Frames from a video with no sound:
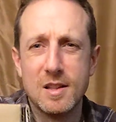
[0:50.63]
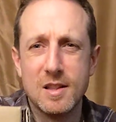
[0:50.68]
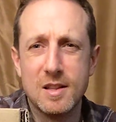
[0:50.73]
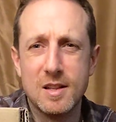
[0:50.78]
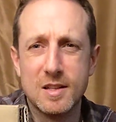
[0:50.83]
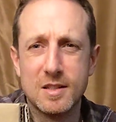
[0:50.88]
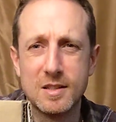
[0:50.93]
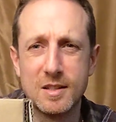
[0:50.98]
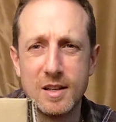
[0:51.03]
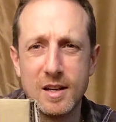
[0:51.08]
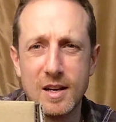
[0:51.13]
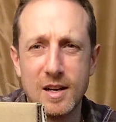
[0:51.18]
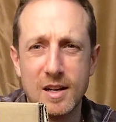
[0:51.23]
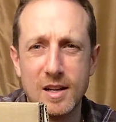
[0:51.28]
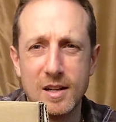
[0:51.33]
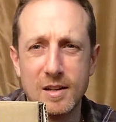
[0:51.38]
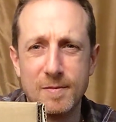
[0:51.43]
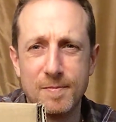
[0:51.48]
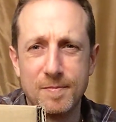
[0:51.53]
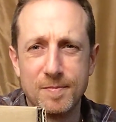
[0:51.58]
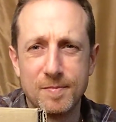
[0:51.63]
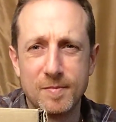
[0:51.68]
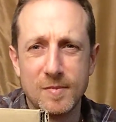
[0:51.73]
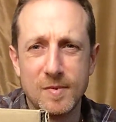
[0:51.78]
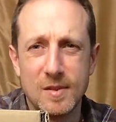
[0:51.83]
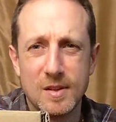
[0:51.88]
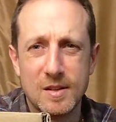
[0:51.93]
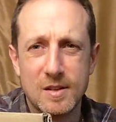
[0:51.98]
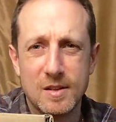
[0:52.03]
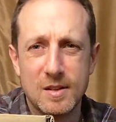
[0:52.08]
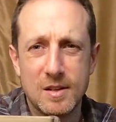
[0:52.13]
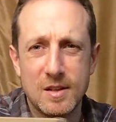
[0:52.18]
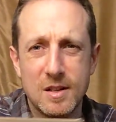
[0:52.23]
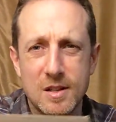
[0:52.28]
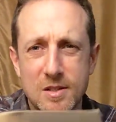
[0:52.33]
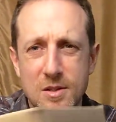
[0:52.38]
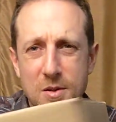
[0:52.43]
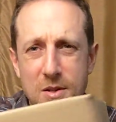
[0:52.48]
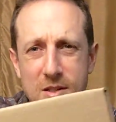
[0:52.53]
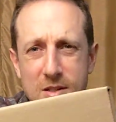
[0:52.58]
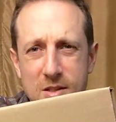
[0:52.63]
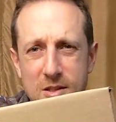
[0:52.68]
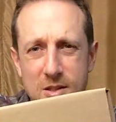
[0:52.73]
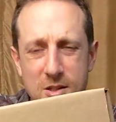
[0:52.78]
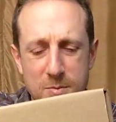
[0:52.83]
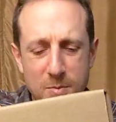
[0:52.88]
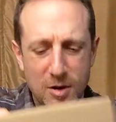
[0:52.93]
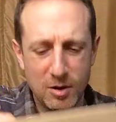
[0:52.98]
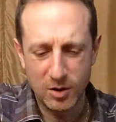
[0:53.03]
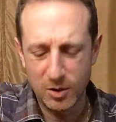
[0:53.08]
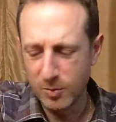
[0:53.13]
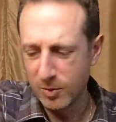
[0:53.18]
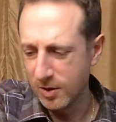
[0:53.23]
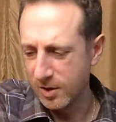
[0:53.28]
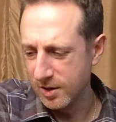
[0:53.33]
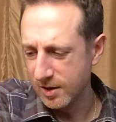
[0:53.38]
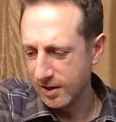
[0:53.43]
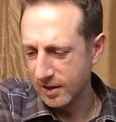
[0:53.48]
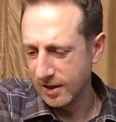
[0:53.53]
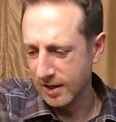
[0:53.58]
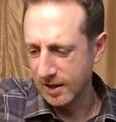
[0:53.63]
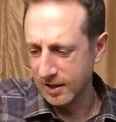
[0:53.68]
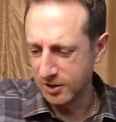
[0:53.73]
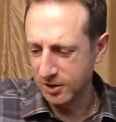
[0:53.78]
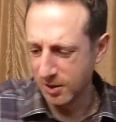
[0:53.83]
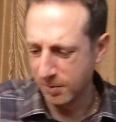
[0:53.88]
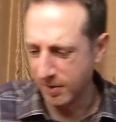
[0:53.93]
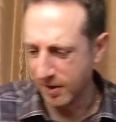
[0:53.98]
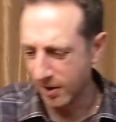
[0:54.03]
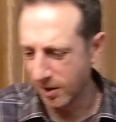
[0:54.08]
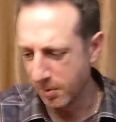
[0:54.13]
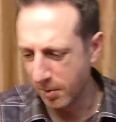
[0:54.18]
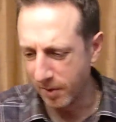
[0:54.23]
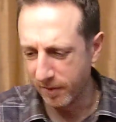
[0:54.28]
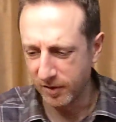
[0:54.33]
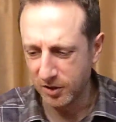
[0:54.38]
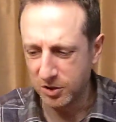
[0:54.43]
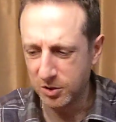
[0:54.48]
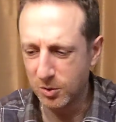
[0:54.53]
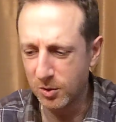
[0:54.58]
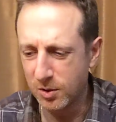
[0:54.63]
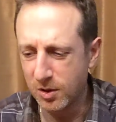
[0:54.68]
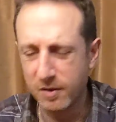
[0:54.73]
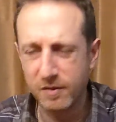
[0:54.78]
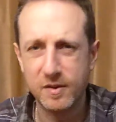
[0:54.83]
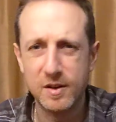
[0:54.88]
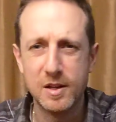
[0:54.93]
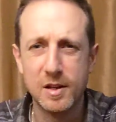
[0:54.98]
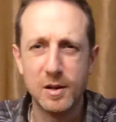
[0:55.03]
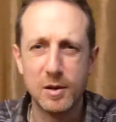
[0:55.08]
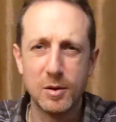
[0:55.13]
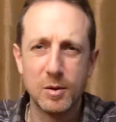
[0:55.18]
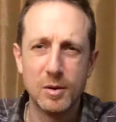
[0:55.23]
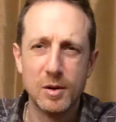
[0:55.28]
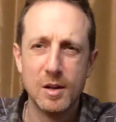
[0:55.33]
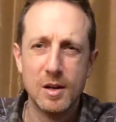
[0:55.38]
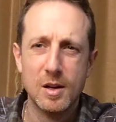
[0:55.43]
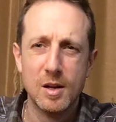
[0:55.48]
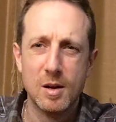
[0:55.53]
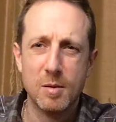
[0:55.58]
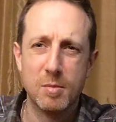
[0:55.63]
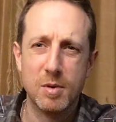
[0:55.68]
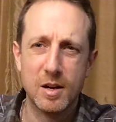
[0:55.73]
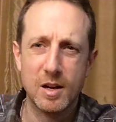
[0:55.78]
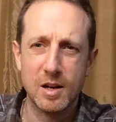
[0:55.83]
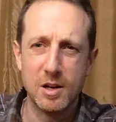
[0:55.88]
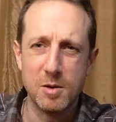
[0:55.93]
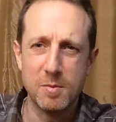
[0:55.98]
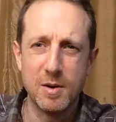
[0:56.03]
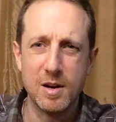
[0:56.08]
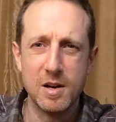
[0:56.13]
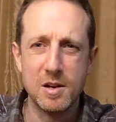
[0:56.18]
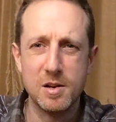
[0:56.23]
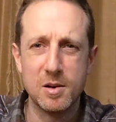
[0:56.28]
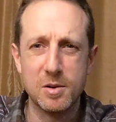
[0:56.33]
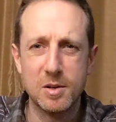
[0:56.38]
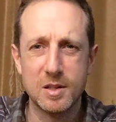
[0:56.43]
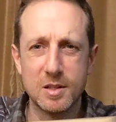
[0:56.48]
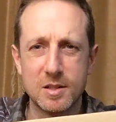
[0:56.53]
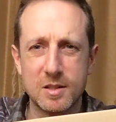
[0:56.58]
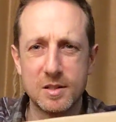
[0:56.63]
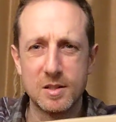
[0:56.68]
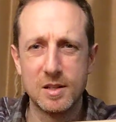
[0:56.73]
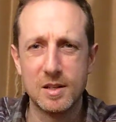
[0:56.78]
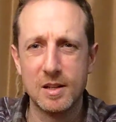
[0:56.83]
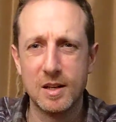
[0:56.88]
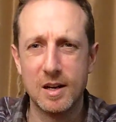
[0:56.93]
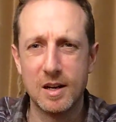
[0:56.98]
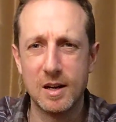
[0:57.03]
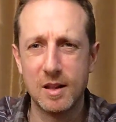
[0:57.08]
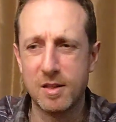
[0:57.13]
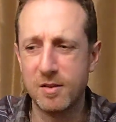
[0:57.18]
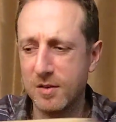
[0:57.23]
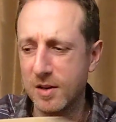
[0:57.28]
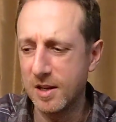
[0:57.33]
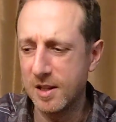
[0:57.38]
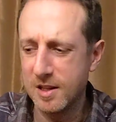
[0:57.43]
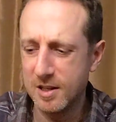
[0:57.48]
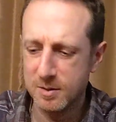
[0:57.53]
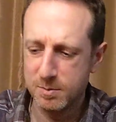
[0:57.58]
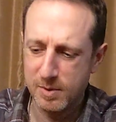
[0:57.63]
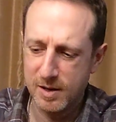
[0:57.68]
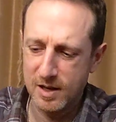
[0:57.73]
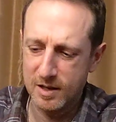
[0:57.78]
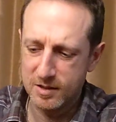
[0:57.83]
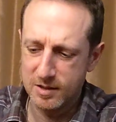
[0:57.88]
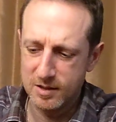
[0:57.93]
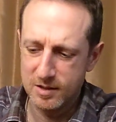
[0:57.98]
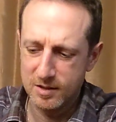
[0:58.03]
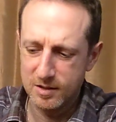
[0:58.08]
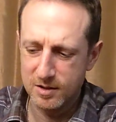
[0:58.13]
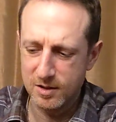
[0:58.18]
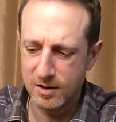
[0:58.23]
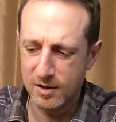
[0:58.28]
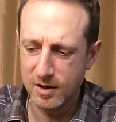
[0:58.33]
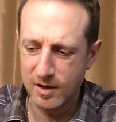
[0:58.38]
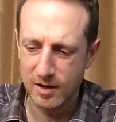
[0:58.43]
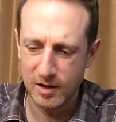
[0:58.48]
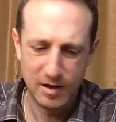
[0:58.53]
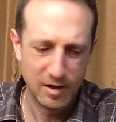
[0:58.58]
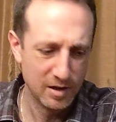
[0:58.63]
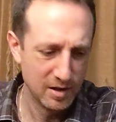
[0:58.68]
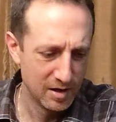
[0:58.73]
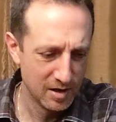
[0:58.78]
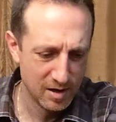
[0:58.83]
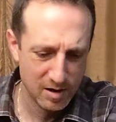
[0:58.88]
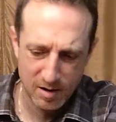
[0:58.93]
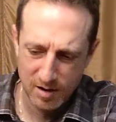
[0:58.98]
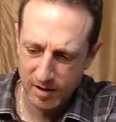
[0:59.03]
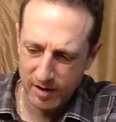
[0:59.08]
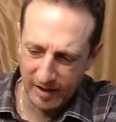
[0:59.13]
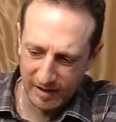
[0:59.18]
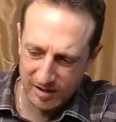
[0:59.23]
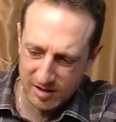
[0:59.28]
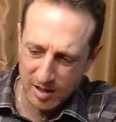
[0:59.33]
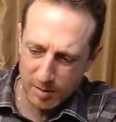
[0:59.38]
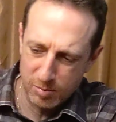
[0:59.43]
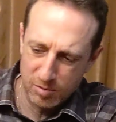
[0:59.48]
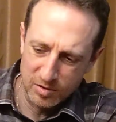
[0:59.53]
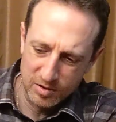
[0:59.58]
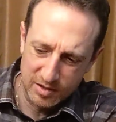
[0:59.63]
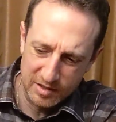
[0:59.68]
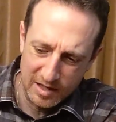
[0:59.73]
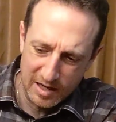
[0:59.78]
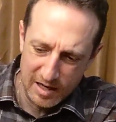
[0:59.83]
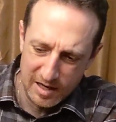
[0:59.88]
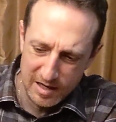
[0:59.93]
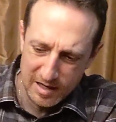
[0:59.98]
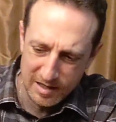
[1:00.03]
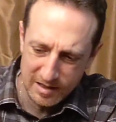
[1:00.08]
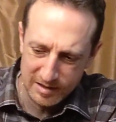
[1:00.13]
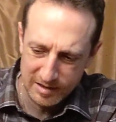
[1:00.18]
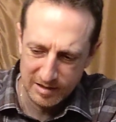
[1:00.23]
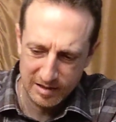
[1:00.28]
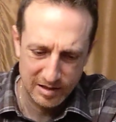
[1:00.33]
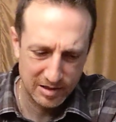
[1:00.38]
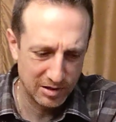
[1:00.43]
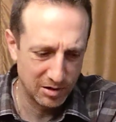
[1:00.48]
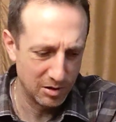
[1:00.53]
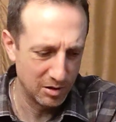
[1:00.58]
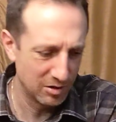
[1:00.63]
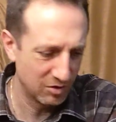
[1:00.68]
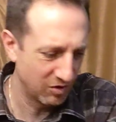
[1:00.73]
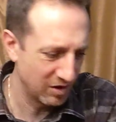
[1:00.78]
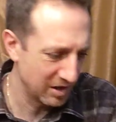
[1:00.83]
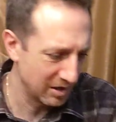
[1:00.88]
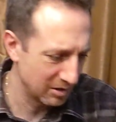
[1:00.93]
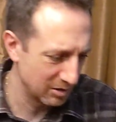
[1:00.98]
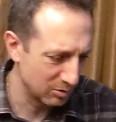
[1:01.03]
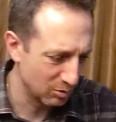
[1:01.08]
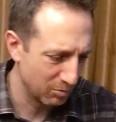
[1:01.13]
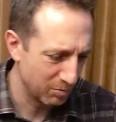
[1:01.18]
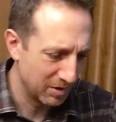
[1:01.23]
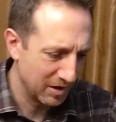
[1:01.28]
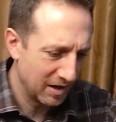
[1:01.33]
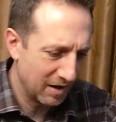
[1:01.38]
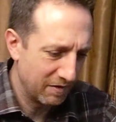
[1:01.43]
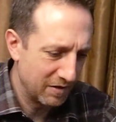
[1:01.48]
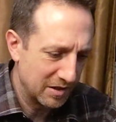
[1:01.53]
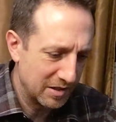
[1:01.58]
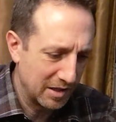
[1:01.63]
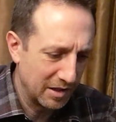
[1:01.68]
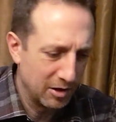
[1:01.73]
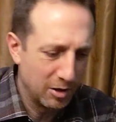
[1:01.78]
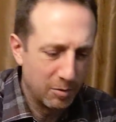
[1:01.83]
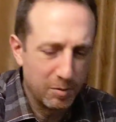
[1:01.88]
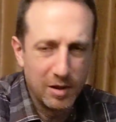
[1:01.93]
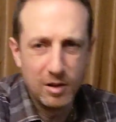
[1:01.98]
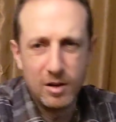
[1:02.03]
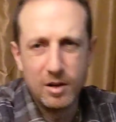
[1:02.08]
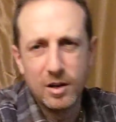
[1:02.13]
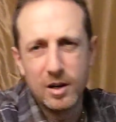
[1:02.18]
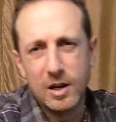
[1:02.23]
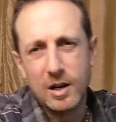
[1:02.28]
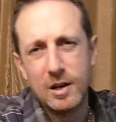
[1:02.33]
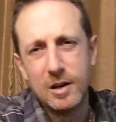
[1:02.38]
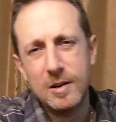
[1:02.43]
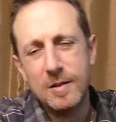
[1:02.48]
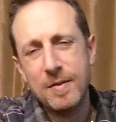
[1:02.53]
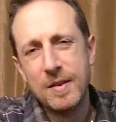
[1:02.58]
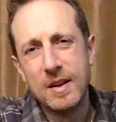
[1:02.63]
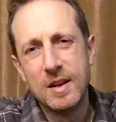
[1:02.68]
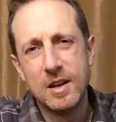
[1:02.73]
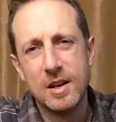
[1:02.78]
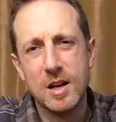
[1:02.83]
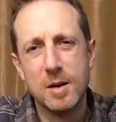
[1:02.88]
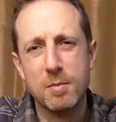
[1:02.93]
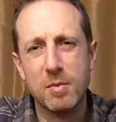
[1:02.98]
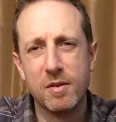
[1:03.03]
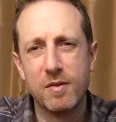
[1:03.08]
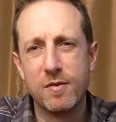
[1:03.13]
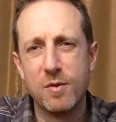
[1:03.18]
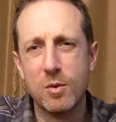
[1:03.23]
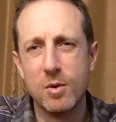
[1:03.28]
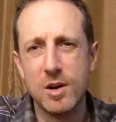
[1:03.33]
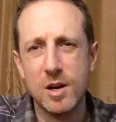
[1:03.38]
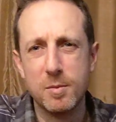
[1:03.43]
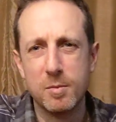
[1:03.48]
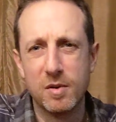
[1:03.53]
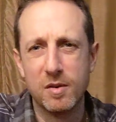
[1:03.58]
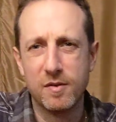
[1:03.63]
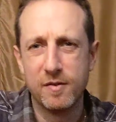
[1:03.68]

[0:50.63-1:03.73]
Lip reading: this guy. So this is a smaller one, should be a little bit of a shorter video, but you might have noticed 3 of these boxes are like double sized, so those videos will be obviously a little bit longer. Number 4 and number